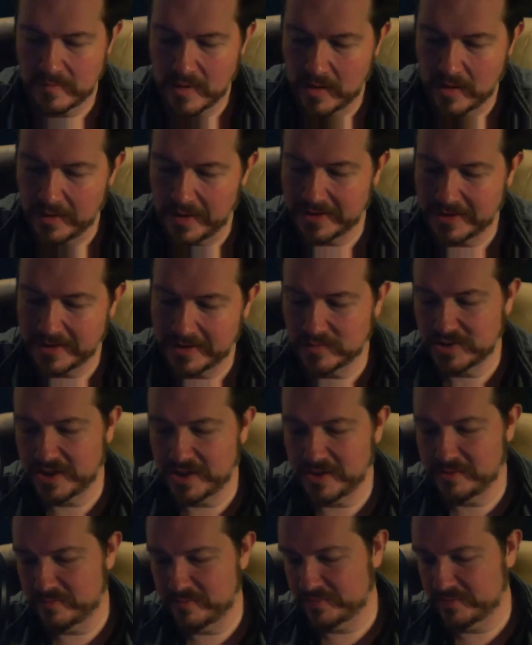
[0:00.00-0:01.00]
All natural
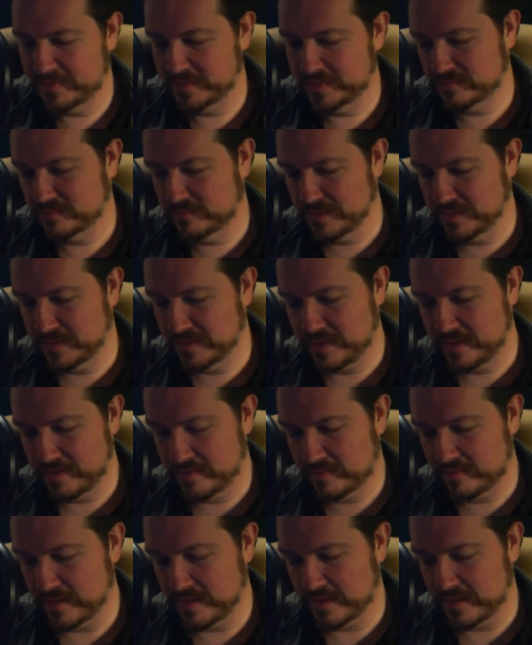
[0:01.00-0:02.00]
childbirth is really
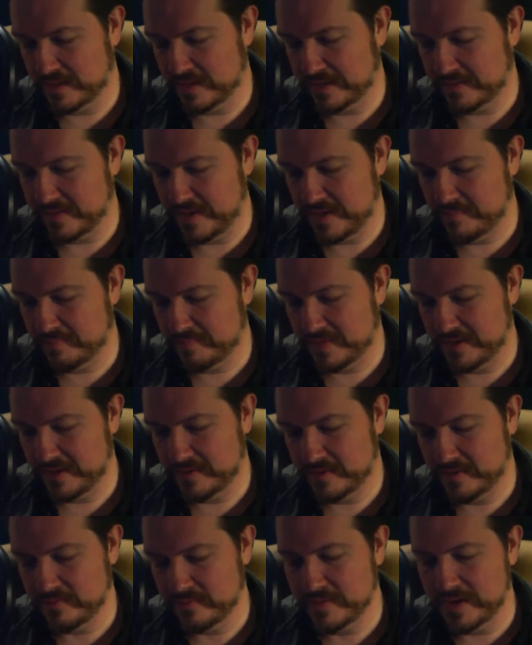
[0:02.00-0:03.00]
the hip thing
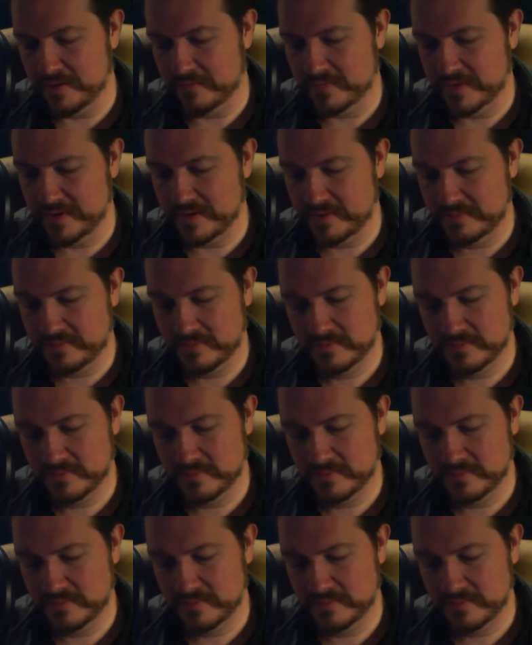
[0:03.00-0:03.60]
to do now, right?